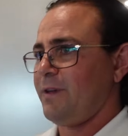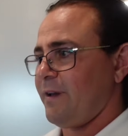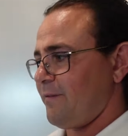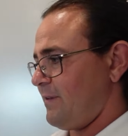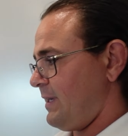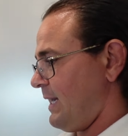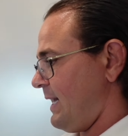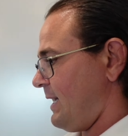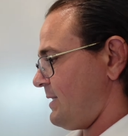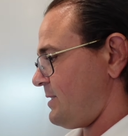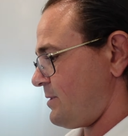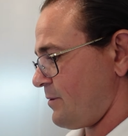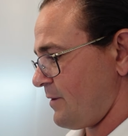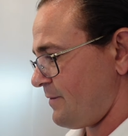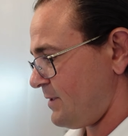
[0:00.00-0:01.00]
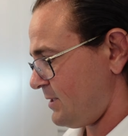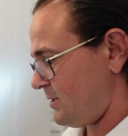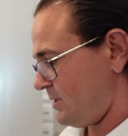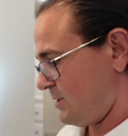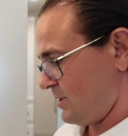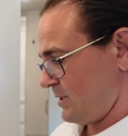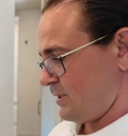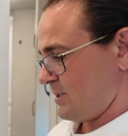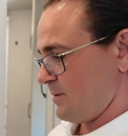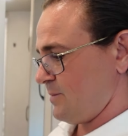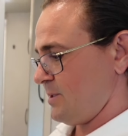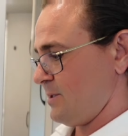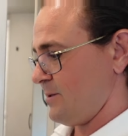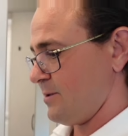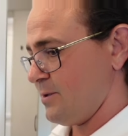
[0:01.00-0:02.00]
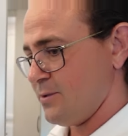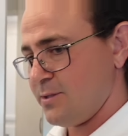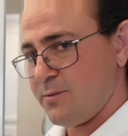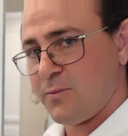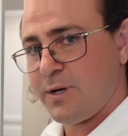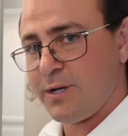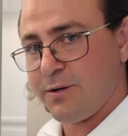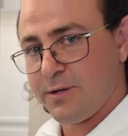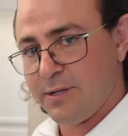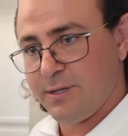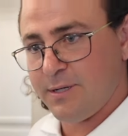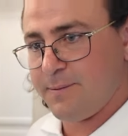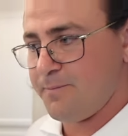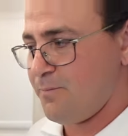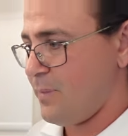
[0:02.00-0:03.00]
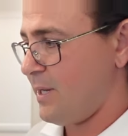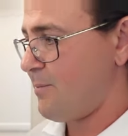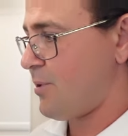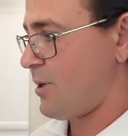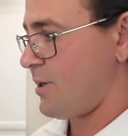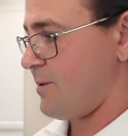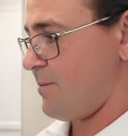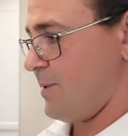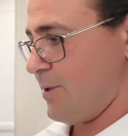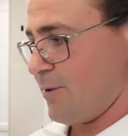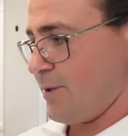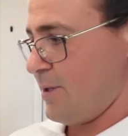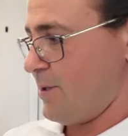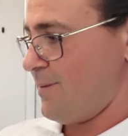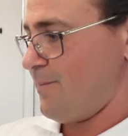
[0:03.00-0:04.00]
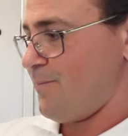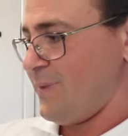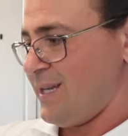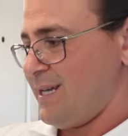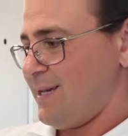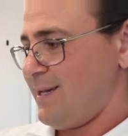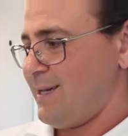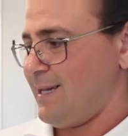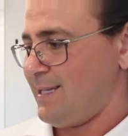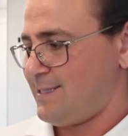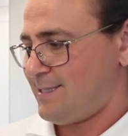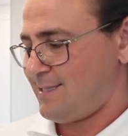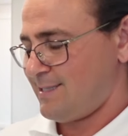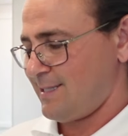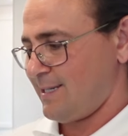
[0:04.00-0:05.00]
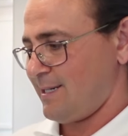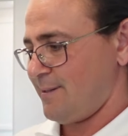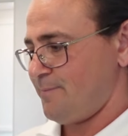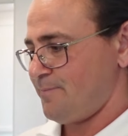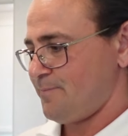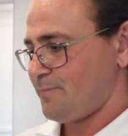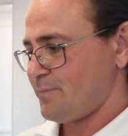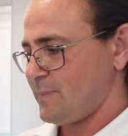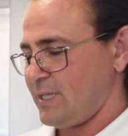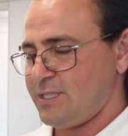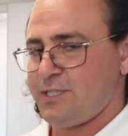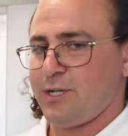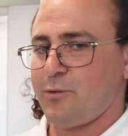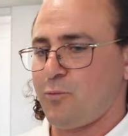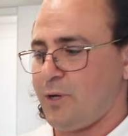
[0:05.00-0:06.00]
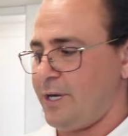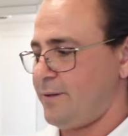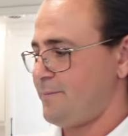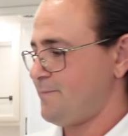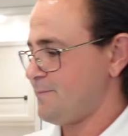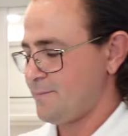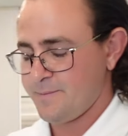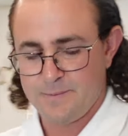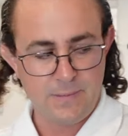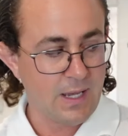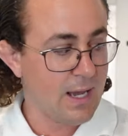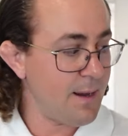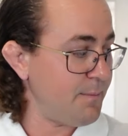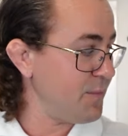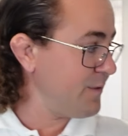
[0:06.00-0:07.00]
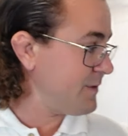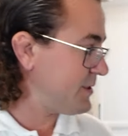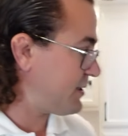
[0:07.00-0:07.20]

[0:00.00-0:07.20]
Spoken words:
you have guests or if this is just something you're using while you're in the main part of the motorhome, it's done well. Moving